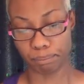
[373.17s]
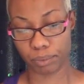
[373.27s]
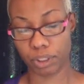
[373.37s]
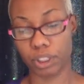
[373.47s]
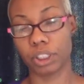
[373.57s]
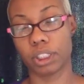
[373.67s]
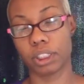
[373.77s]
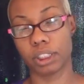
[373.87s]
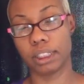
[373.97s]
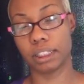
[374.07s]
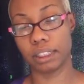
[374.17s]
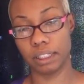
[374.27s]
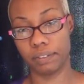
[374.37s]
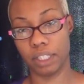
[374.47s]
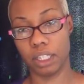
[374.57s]
your
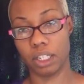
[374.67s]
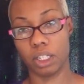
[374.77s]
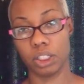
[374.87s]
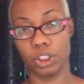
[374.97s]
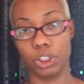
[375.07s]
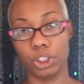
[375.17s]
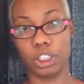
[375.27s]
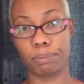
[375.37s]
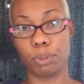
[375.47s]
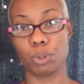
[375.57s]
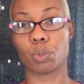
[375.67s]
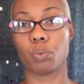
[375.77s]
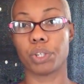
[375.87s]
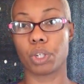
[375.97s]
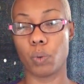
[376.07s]
sensitivity on your nipples with
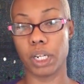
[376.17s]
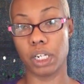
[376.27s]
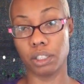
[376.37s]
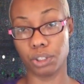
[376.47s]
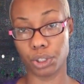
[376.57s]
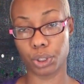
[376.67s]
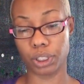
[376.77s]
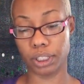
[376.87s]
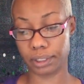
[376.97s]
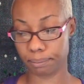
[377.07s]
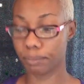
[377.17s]
going under the crease.